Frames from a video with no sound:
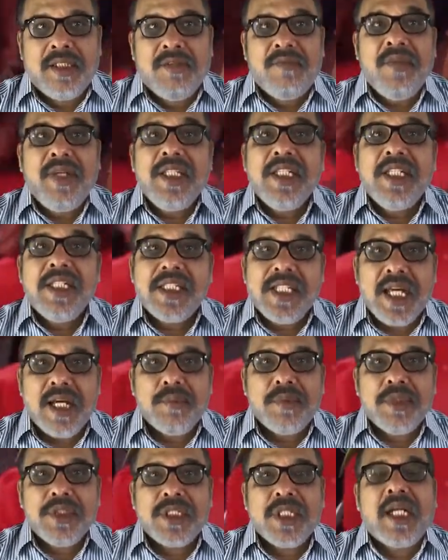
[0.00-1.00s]
When this
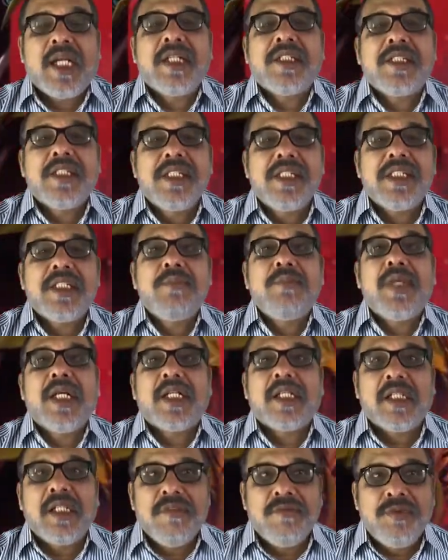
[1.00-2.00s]
happens, our system
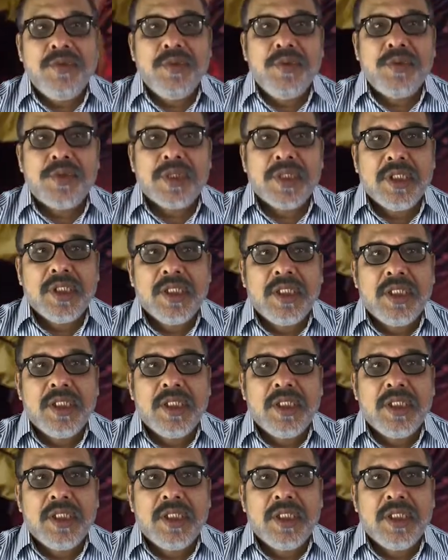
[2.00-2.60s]
gets confused,